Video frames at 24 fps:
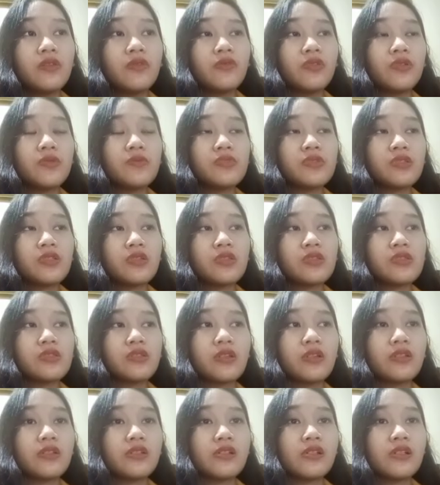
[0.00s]
Firms use
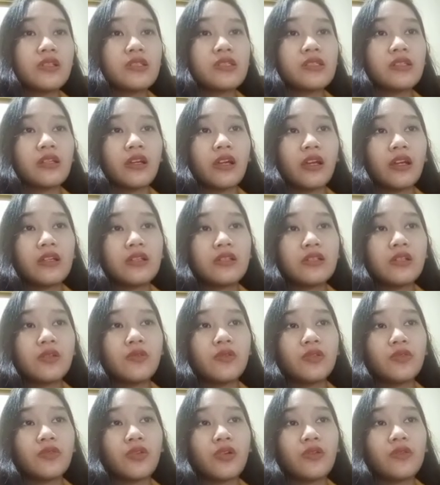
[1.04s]
strategies like hedging
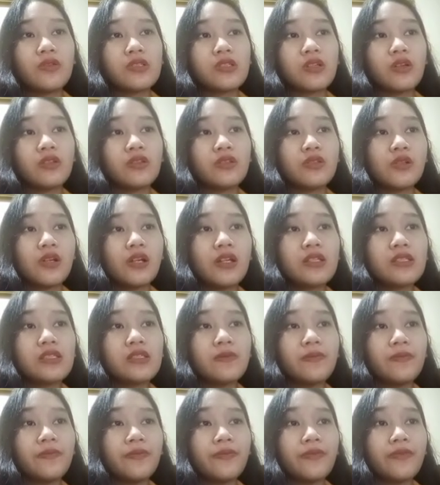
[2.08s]
with forward
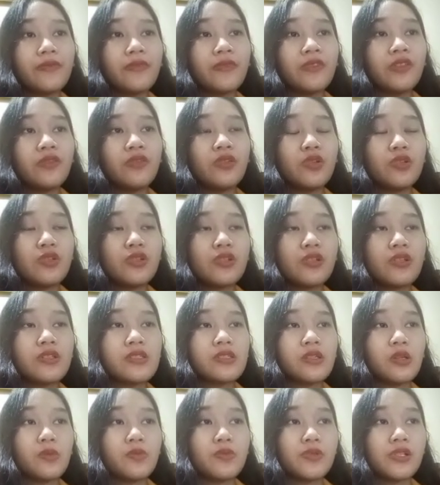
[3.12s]
contracts,
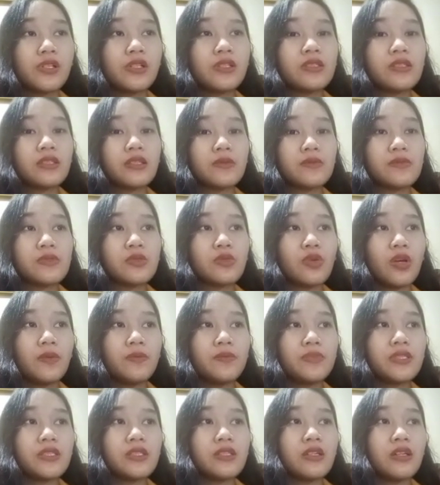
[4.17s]
futures, options, and
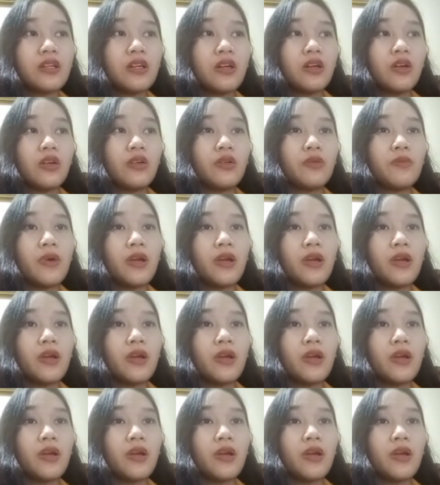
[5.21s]
swaps, or